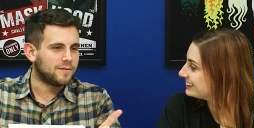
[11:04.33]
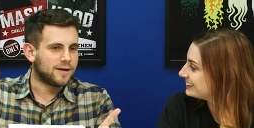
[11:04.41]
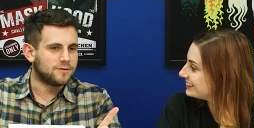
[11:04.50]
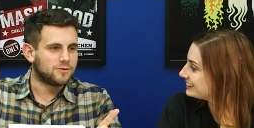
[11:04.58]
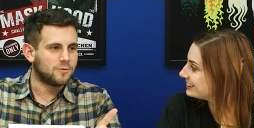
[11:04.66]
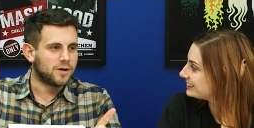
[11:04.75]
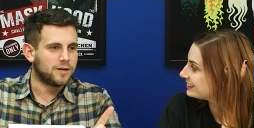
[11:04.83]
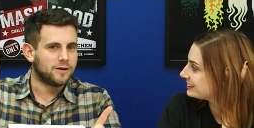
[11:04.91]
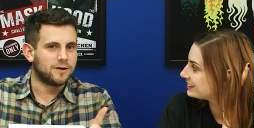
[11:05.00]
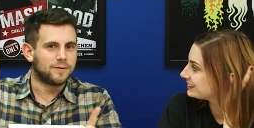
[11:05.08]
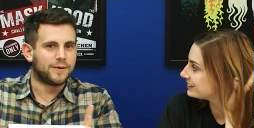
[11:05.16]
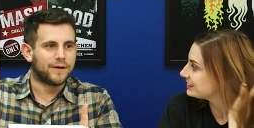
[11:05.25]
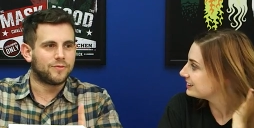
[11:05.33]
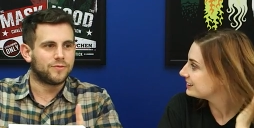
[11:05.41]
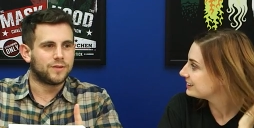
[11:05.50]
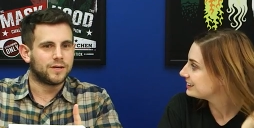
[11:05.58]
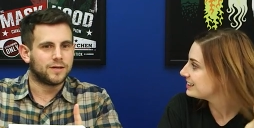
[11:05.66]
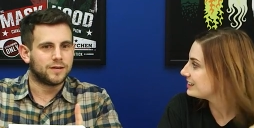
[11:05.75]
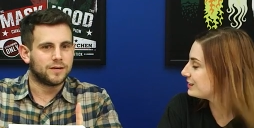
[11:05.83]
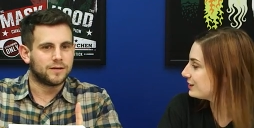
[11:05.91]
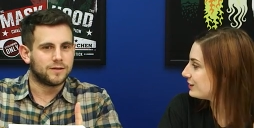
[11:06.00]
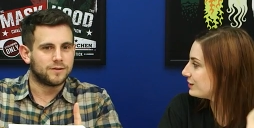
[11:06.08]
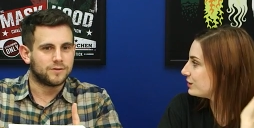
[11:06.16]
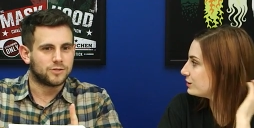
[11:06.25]
Speaker 1: about? Do you want to hear about
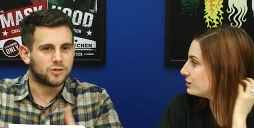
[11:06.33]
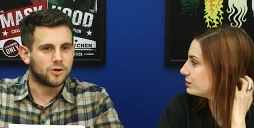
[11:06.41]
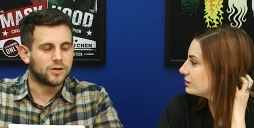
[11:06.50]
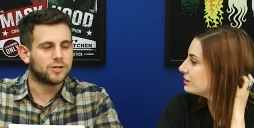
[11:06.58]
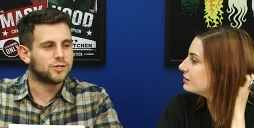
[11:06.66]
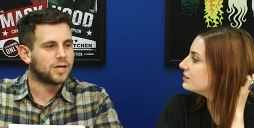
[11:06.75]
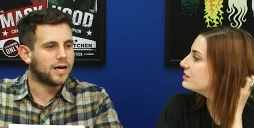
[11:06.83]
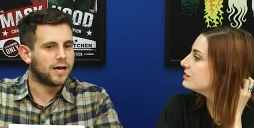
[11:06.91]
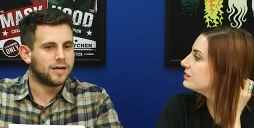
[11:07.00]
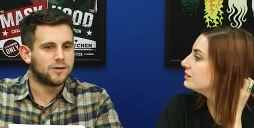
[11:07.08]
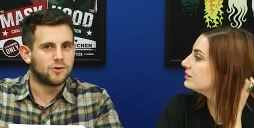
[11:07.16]
the the Turkish guy